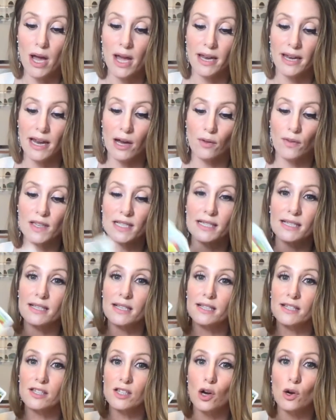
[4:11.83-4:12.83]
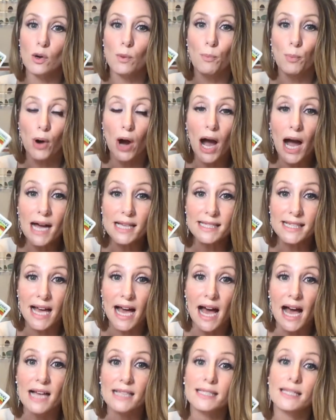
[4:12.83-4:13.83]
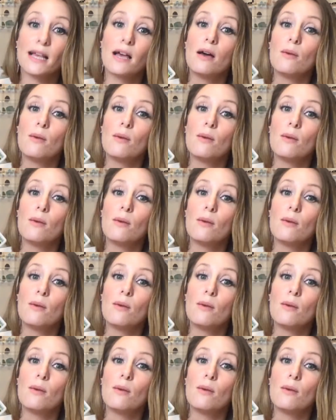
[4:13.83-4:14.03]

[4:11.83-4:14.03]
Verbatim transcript: Now, this is a slow process,